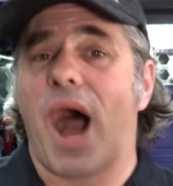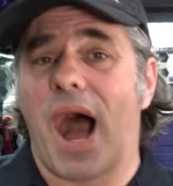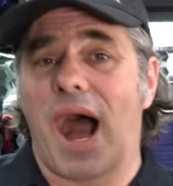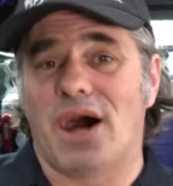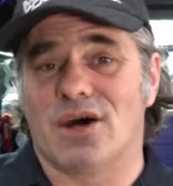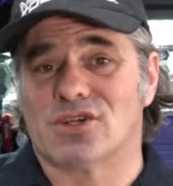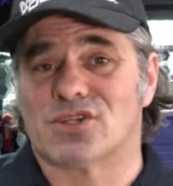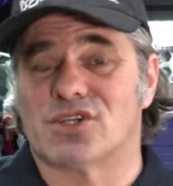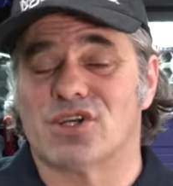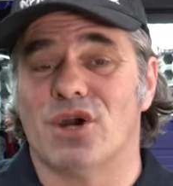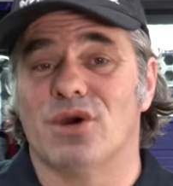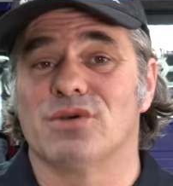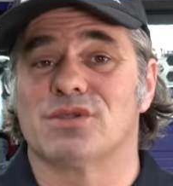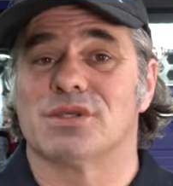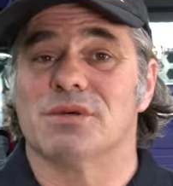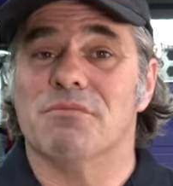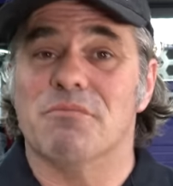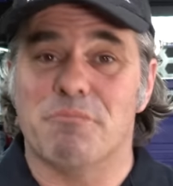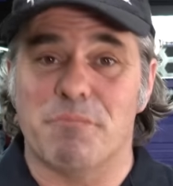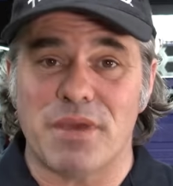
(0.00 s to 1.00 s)
I'll show
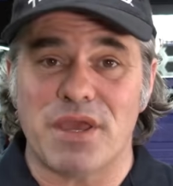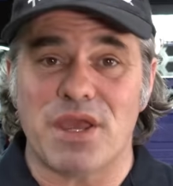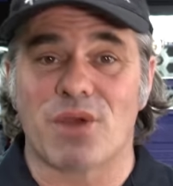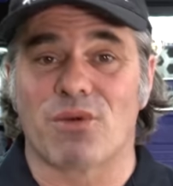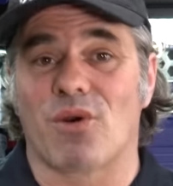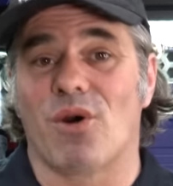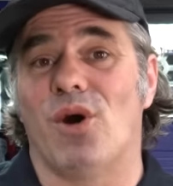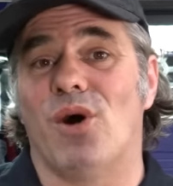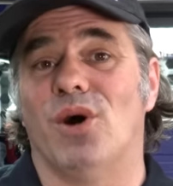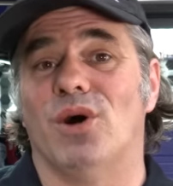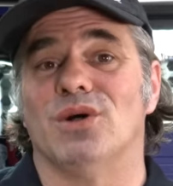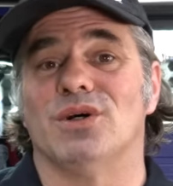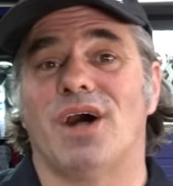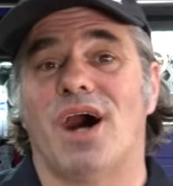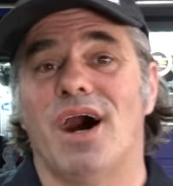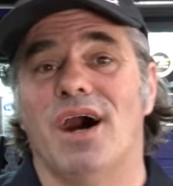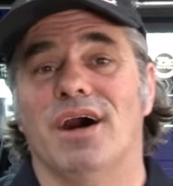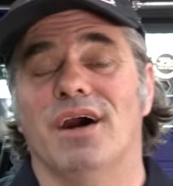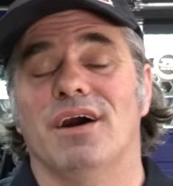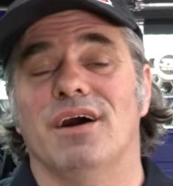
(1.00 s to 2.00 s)
some B-roll
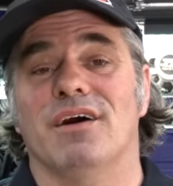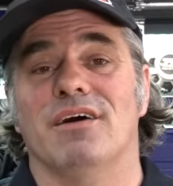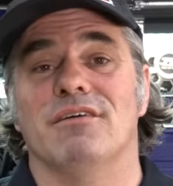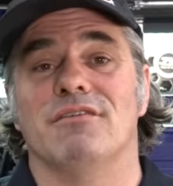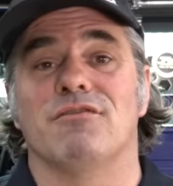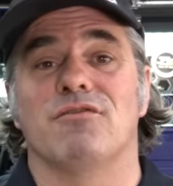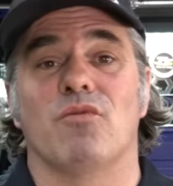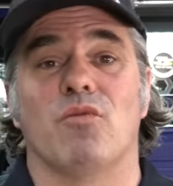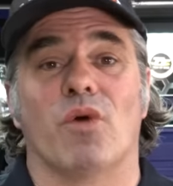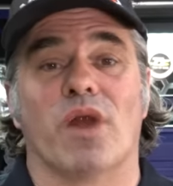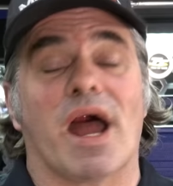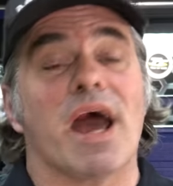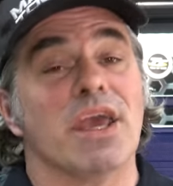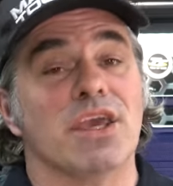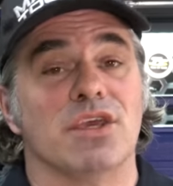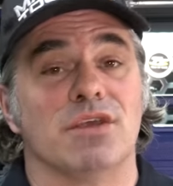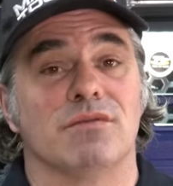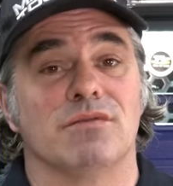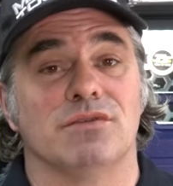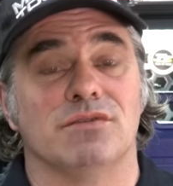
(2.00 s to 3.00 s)
of when
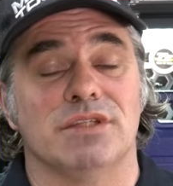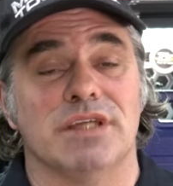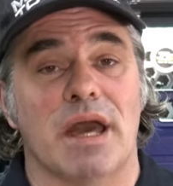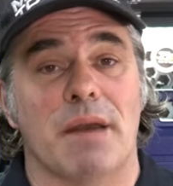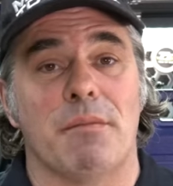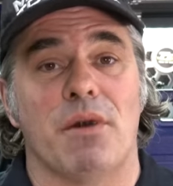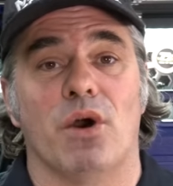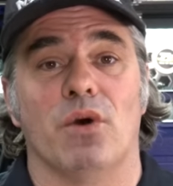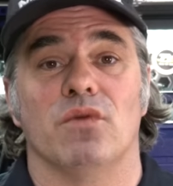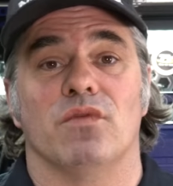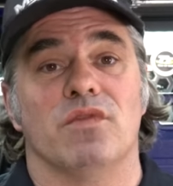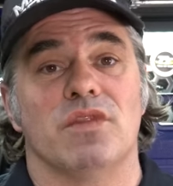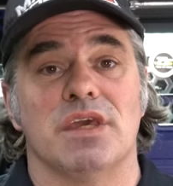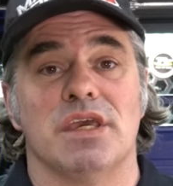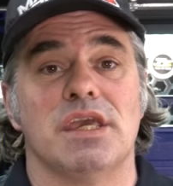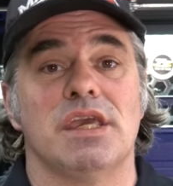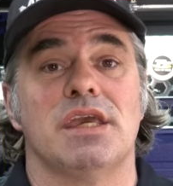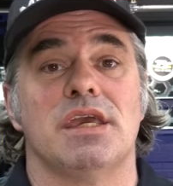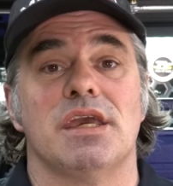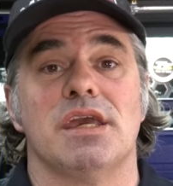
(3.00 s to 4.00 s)
I demoed
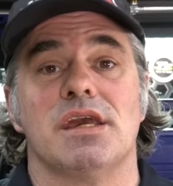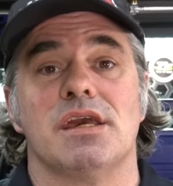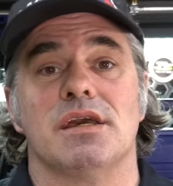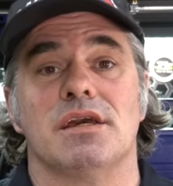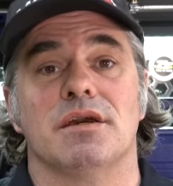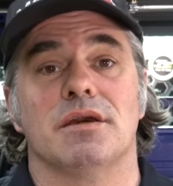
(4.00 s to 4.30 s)
the